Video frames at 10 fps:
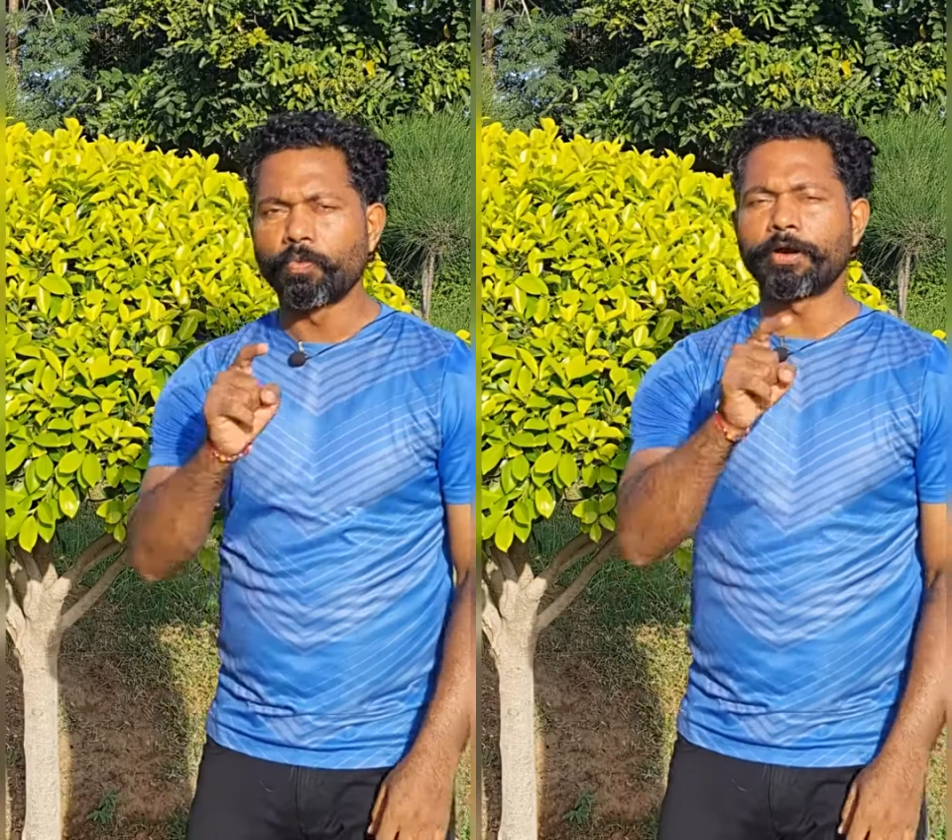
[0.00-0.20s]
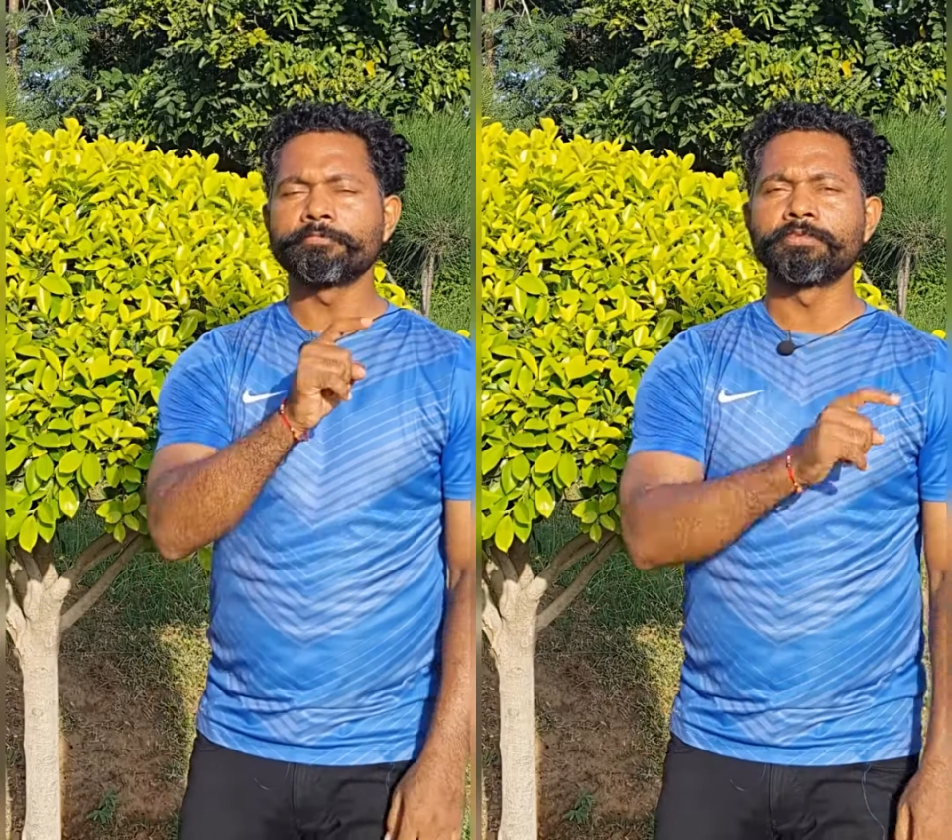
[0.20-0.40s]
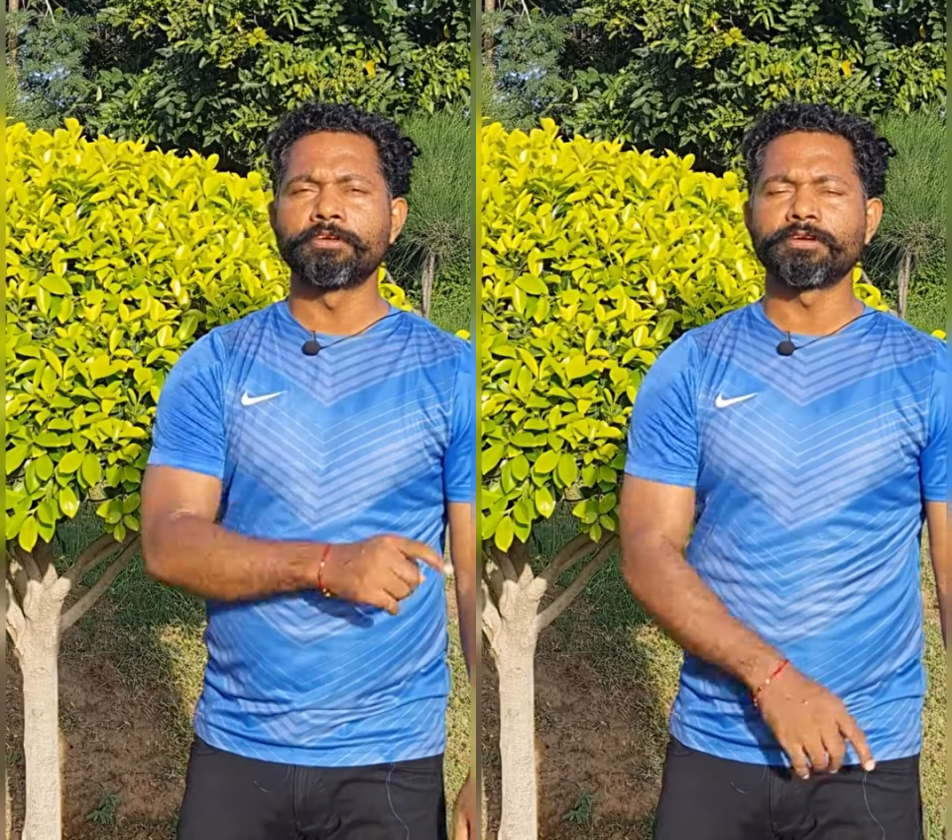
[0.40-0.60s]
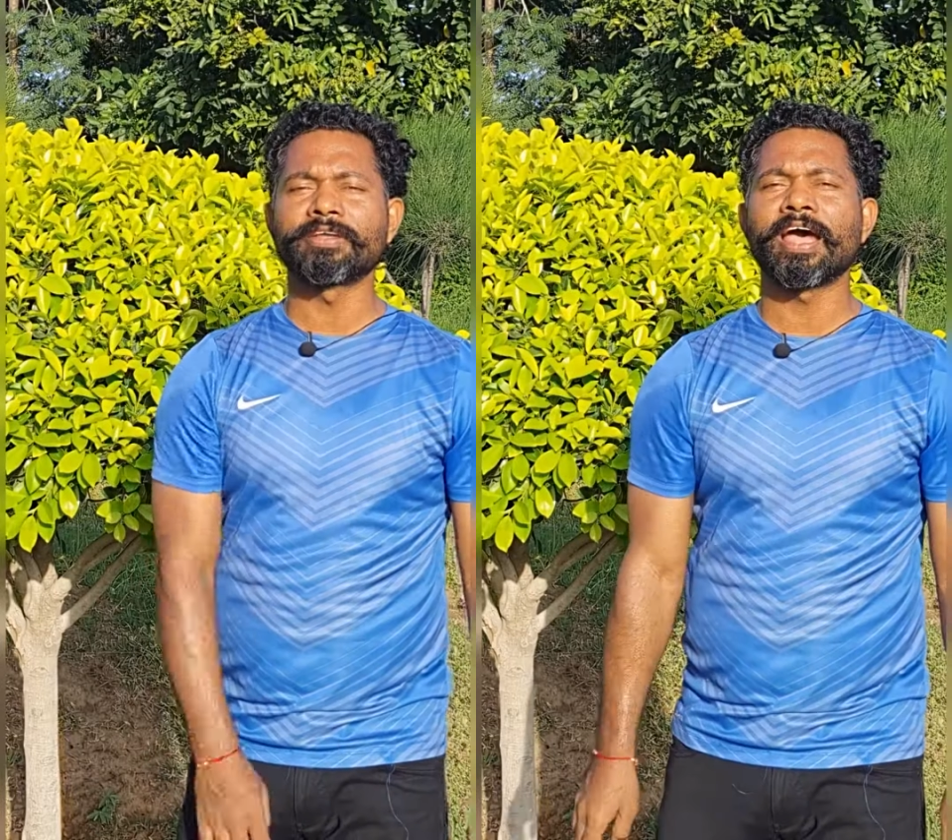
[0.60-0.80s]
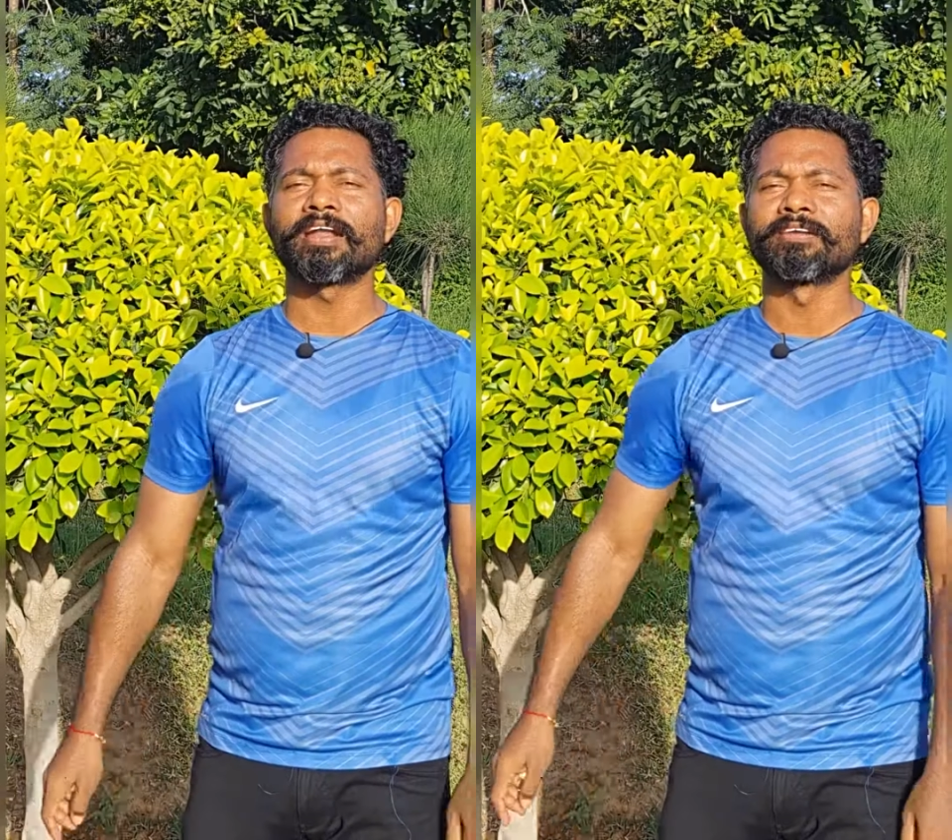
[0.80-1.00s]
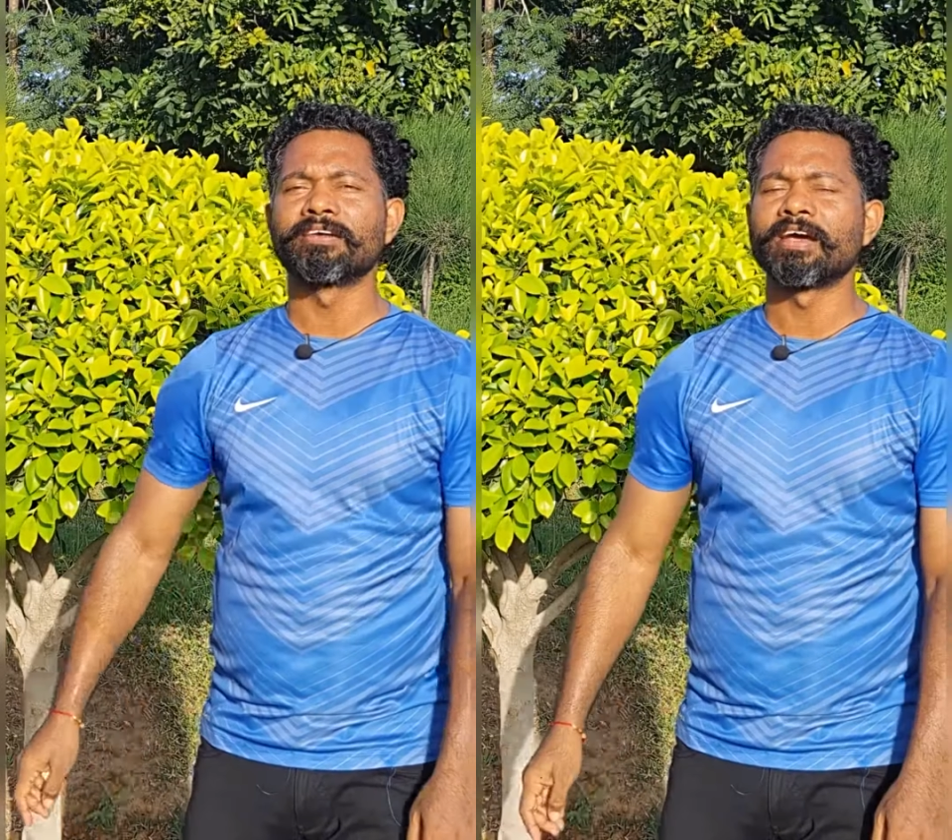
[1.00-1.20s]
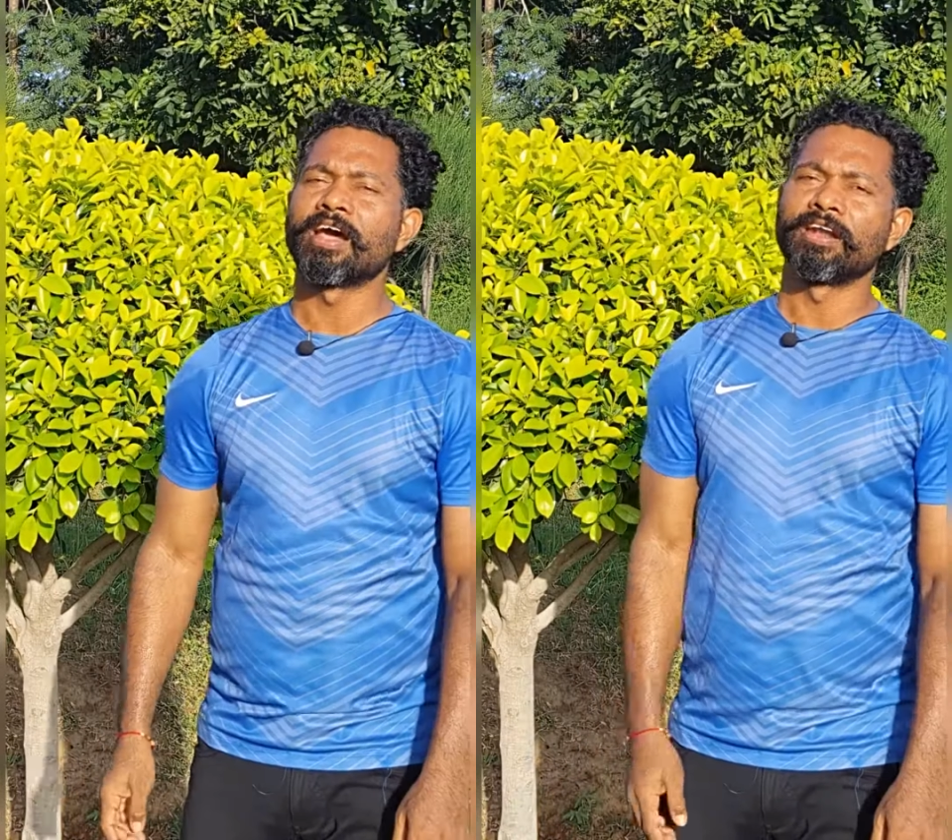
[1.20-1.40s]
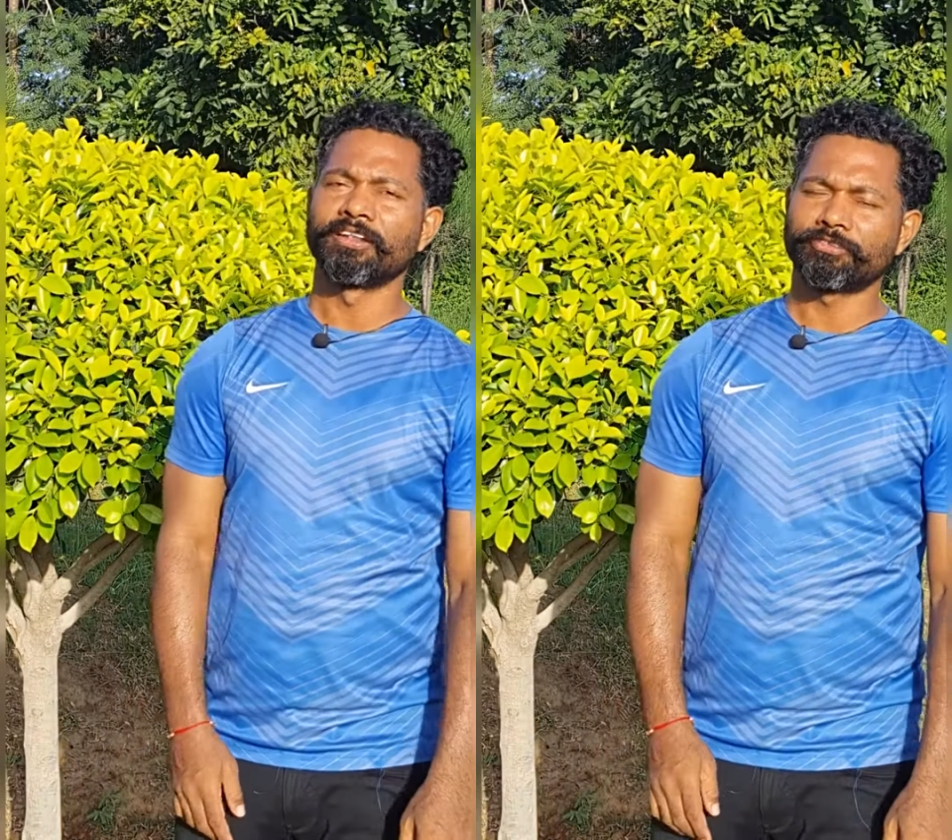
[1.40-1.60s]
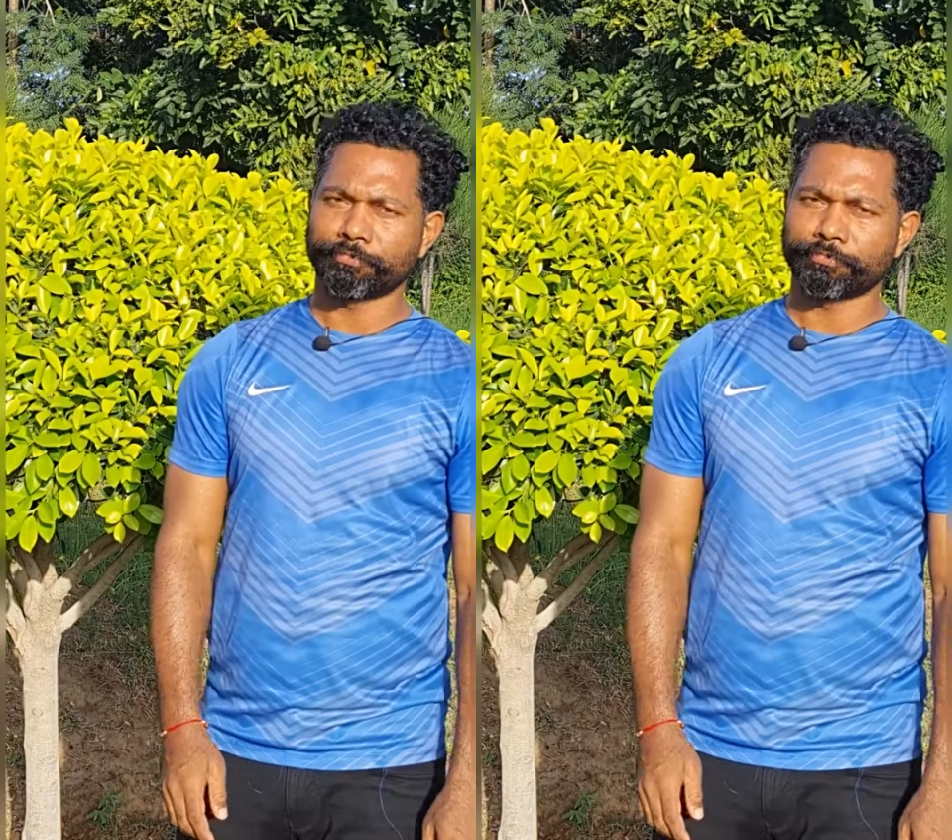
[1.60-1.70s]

one bird can herald